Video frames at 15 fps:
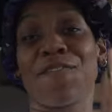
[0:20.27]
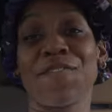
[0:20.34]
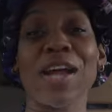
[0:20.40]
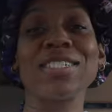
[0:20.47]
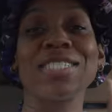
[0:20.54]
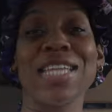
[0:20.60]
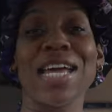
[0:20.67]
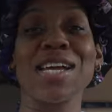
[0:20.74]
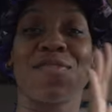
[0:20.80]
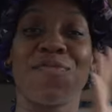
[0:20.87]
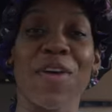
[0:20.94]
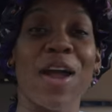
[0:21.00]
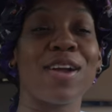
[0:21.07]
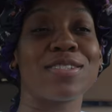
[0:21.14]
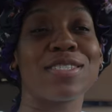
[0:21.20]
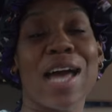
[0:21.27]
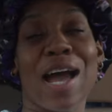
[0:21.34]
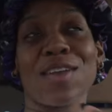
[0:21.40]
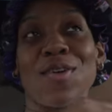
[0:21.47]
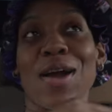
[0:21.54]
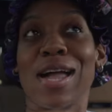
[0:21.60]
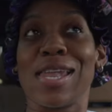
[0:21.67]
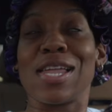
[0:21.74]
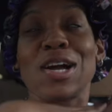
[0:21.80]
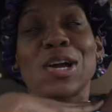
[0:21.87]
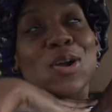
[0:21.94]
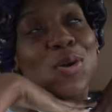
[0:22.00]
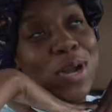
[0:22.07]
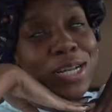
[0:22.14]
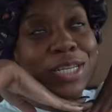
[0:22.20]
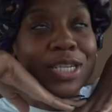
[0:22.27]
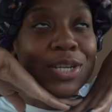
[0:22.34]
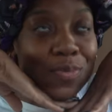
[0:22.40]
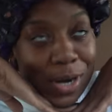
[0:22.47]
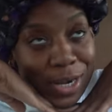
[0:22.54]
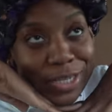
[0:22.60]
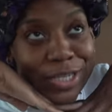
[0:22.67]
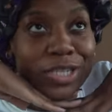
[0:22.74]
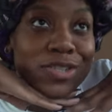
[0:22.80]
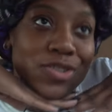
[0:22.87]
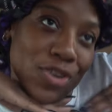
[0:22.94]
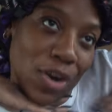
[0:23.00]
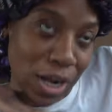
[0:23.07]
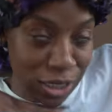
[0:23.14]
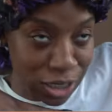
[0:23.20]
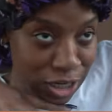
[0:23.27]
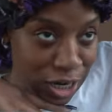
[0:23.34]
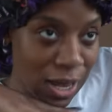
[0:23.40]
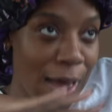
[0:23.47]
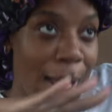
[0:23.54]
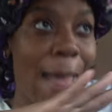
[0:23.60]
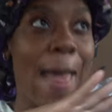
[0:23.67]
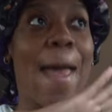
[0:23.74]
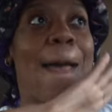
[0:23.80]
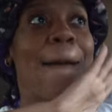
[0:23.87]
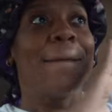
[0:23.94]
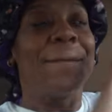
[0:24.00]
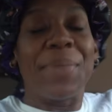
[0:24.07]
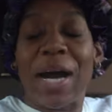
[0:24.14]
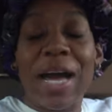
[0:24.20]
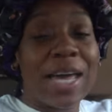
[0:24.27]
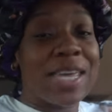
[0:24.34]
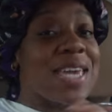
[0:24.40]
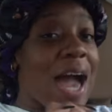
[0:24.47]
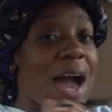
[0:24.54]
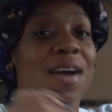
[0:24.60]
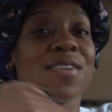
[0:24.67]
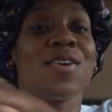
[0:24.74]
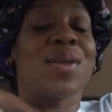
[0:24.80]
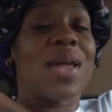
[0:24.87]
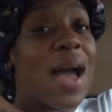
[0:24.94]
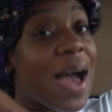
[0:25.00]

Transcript: First thing first, I know I look crunchy, raunchy, drunchy, but y'all know the